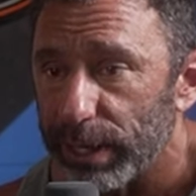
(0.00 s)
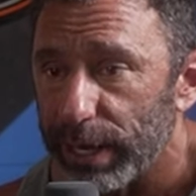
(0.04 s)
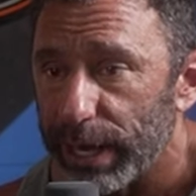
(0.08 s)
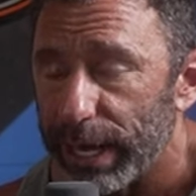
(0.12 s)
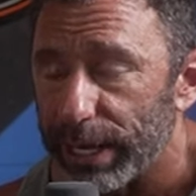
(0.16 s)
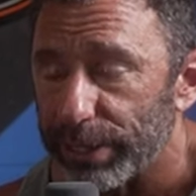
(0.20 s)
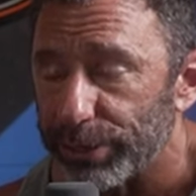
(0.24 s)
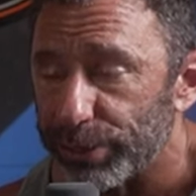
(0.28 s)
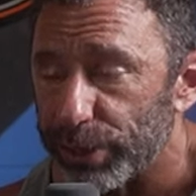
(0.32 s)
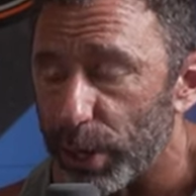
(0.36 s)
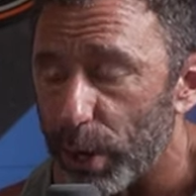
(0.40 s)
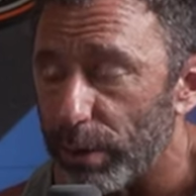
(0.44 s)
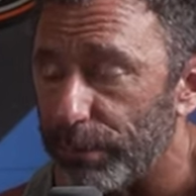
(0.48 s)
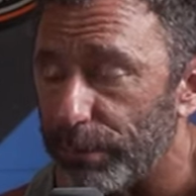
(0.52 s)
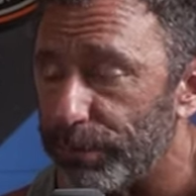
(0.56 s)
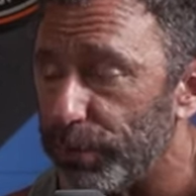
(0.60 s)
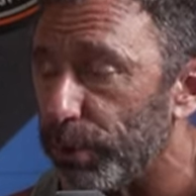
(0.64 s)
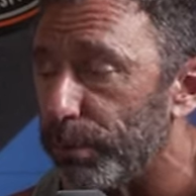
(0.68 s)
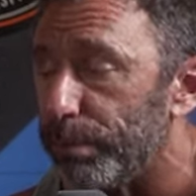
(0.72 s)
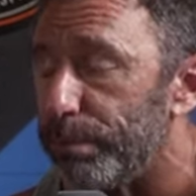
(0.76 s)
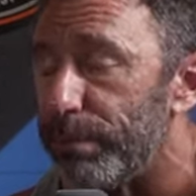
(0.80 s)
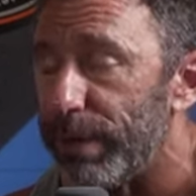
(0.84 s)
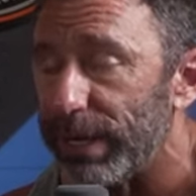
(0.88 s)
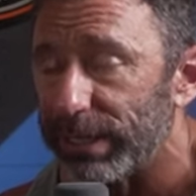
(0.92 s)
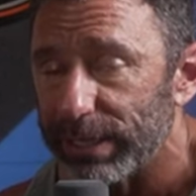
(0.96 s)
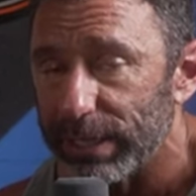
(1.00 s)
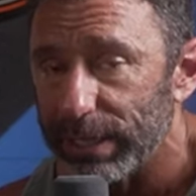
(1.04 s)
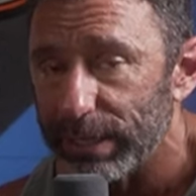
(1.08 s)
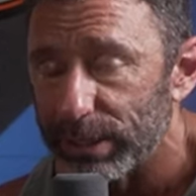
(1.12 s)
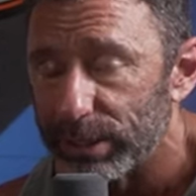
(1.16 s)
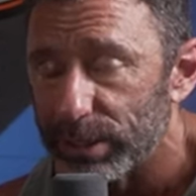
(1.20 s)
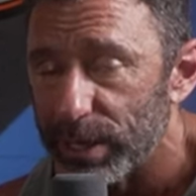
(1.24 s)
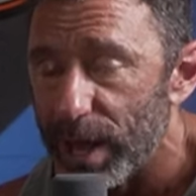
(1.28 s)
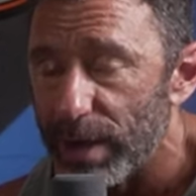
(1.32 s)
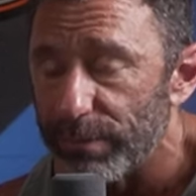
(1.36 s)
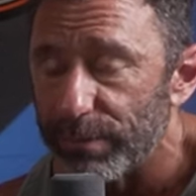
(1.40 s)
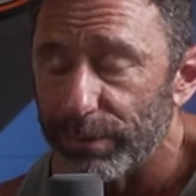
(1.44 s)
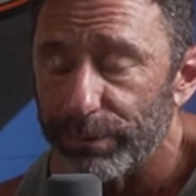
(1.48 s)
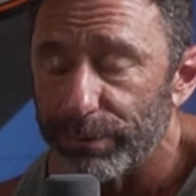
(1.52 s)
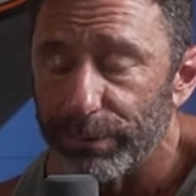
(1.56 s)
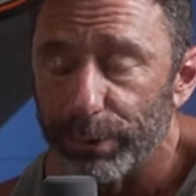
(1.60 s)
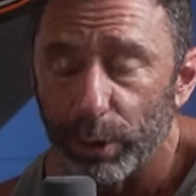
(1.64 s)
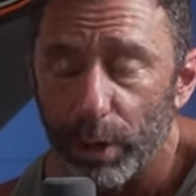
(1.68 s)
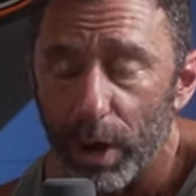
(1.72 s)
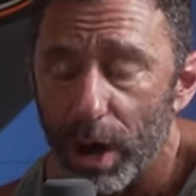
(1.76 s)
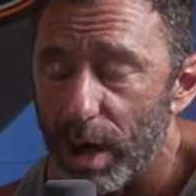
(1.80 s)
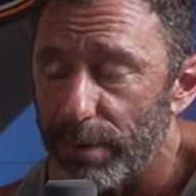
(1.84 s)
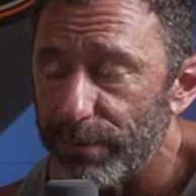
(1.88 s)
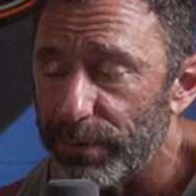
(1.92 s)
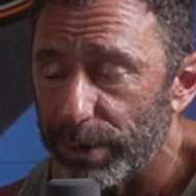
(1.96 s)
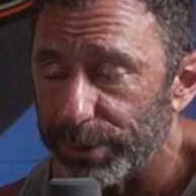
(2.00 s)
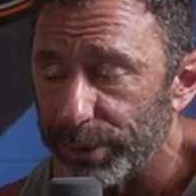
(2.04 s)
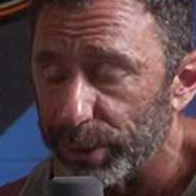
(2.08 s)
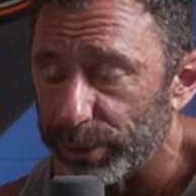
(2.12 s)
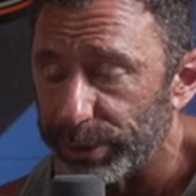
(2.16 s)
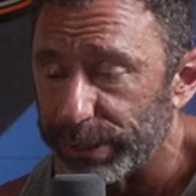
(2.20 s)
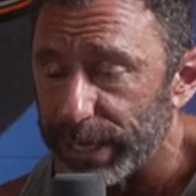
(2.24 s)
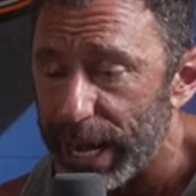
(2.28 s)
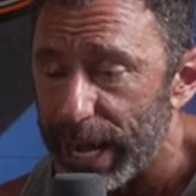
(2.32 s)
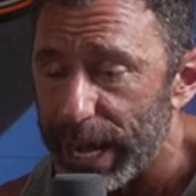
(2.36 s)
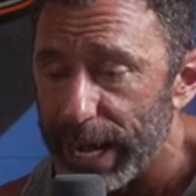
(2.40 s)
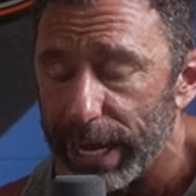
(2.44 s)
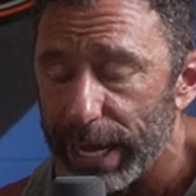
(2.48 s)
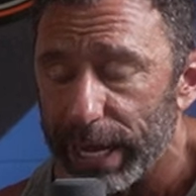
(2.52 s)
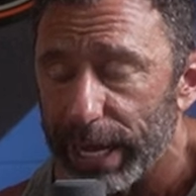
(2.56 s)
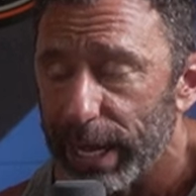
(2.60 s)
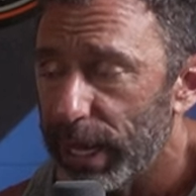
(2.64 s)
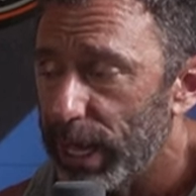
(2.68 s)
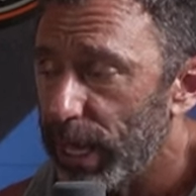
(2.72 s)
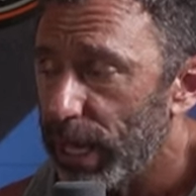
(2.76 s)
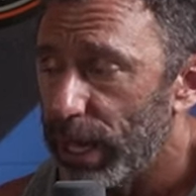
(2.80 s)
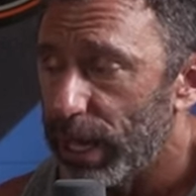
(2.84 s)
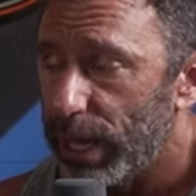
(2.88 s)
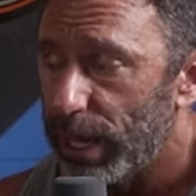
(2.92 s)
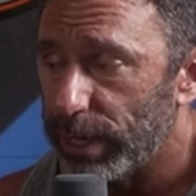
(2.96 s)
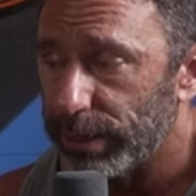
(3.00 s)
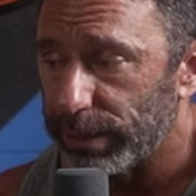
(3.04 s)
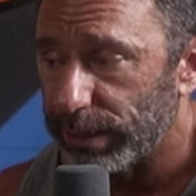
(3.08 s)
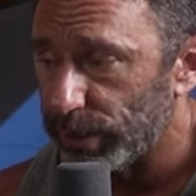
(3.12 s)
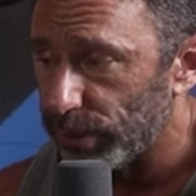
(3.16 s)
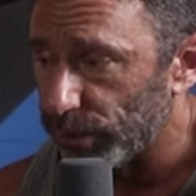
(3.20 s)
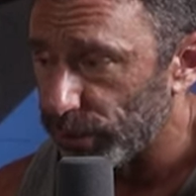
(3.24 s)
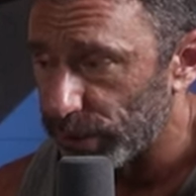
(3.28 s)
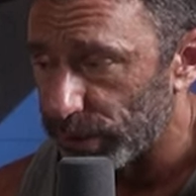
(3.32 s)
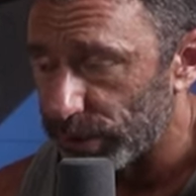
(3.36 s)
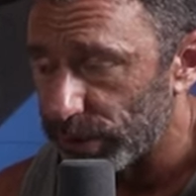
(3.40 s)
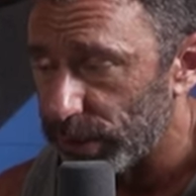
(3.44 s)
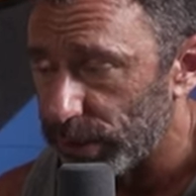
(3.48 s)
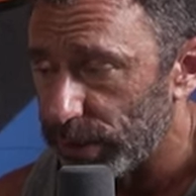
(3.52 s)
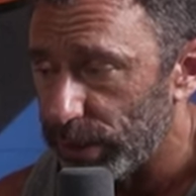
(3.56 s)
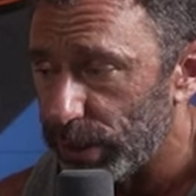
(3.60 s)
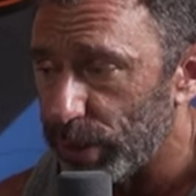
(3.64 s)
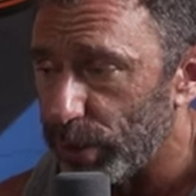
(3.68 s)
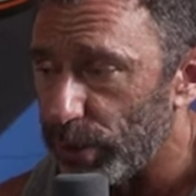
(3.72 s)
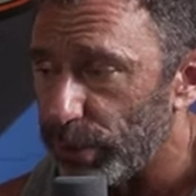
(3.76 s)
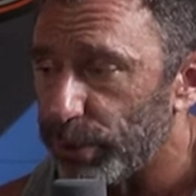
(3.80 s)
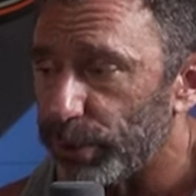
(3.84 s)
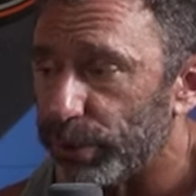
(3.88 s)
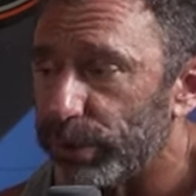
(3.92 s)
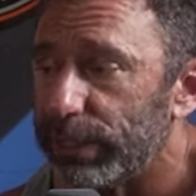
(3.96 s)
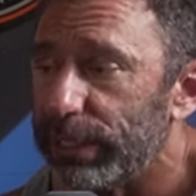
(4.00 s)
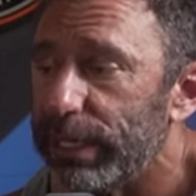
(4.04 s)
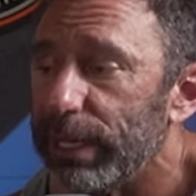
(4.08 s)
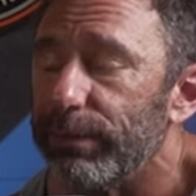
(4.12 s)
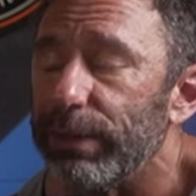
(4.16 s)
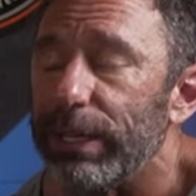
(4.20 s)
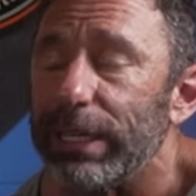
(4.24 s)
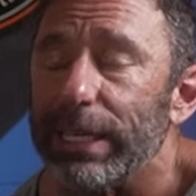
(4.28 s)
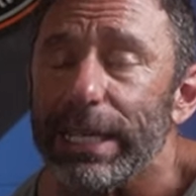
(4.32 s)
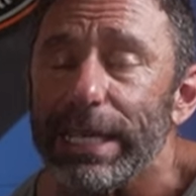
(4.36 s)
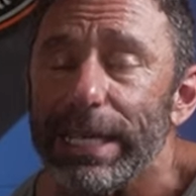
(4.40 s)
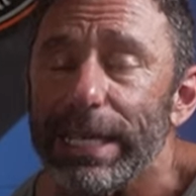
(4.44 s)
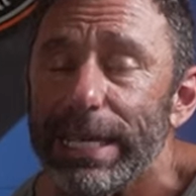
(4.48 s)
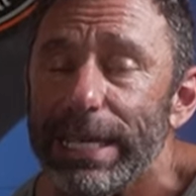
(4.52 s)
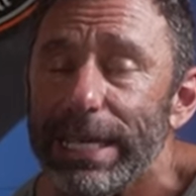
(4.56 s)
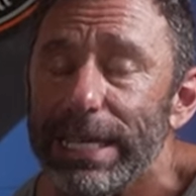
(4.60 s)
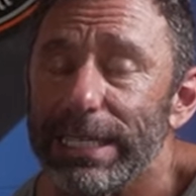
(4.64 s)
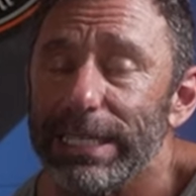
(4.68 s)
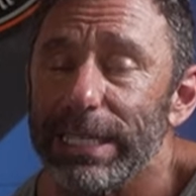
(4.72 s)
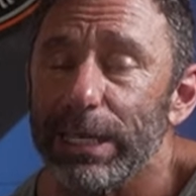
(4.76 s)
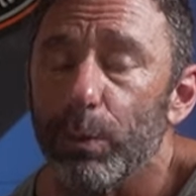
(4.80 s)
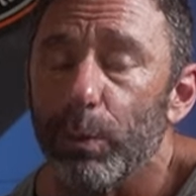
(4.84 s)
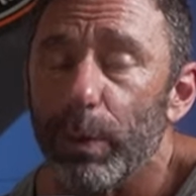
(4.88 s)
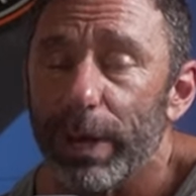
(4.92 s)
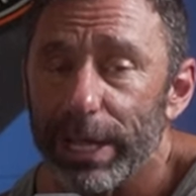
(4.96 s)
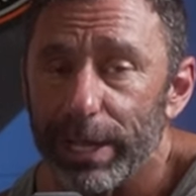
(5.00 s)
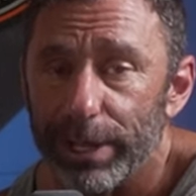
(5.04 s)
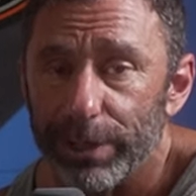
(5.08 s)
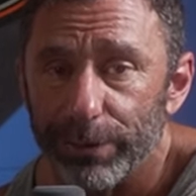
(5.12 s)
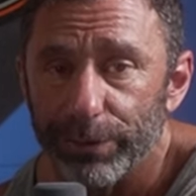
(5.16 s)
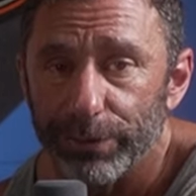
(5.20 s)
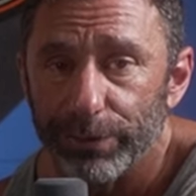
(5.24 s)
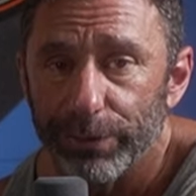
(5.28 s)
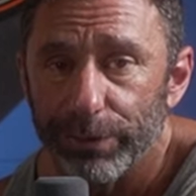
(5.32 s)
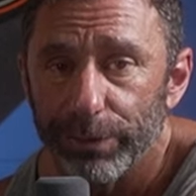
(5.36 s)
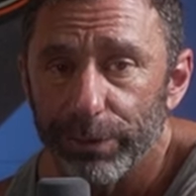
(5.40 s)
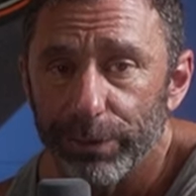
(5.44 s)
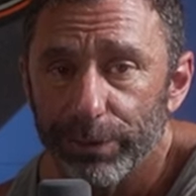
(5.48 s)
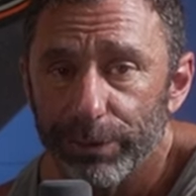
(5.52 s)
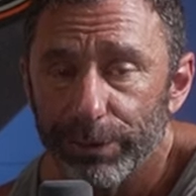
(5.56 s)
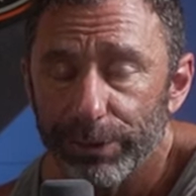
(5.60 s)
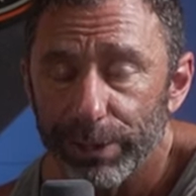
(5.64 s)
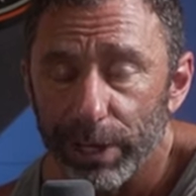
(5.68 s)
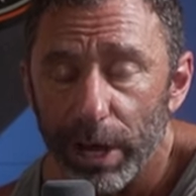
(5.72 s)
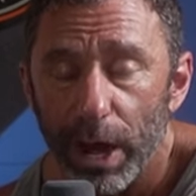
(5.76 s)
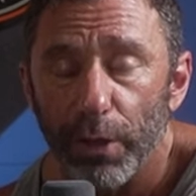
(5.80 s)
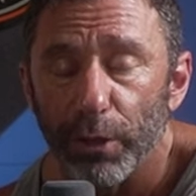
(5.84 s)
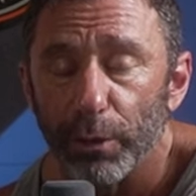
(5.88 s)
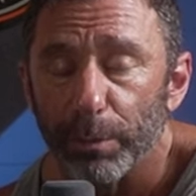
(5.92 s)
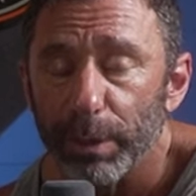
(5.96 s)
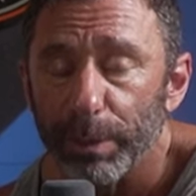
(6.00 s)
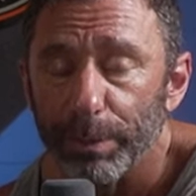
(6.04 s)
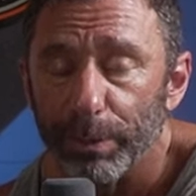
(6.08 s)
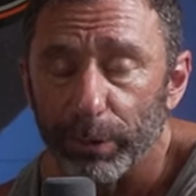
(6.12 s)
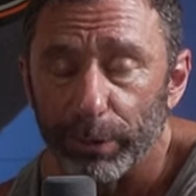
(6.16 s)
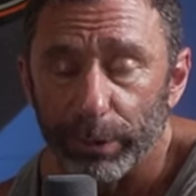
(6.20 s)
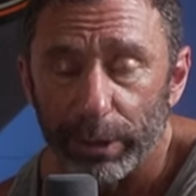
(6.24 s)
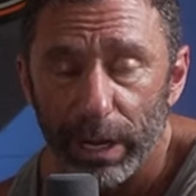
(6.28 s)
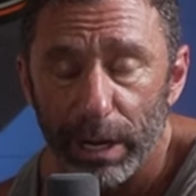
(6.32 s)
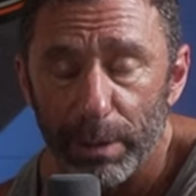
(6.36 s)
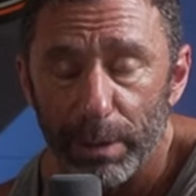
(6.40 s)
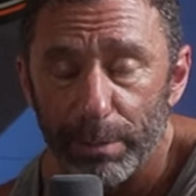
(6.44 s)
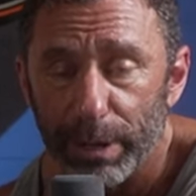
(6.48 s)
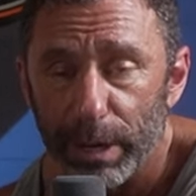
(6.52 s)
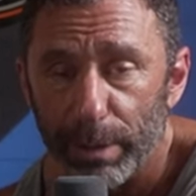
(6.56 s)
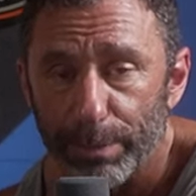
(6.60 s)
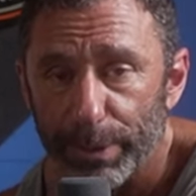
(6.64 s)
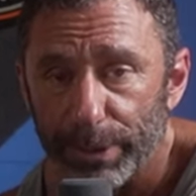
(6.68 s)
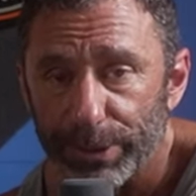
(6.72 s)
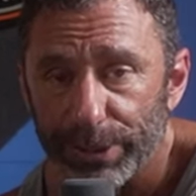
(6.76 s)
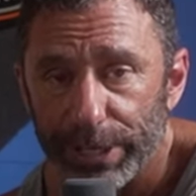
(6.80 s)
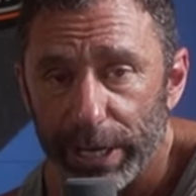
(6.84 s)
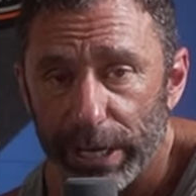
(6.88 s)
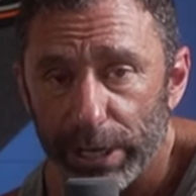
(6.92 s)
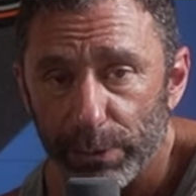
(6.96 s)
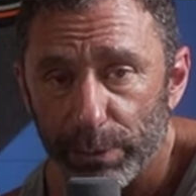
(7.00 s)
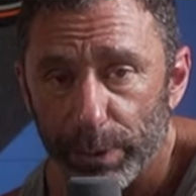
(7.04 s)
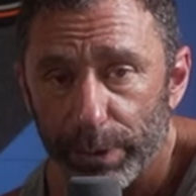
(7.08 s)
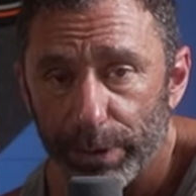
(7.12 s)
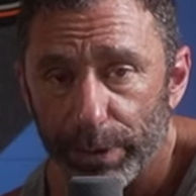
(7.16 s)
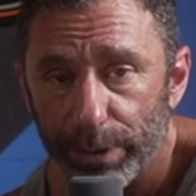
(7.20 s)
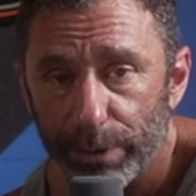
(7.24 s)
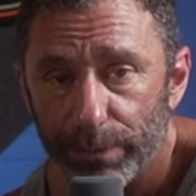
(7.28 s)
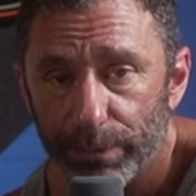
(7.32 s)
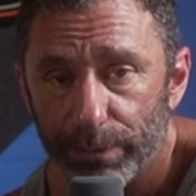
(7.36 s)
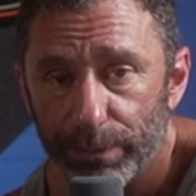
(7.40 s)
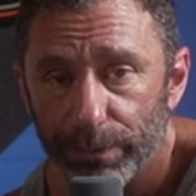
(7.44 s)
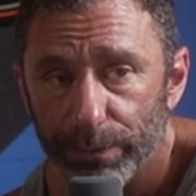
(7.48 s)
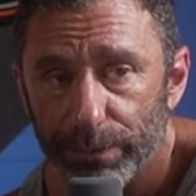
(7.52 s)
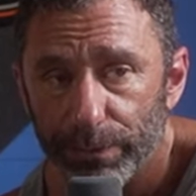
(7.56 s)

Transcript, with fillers: And so if you're missing stuff, if you're off on your diet, uh, you're just you know you're giving easy wins to other people that are going to be up on stage with you.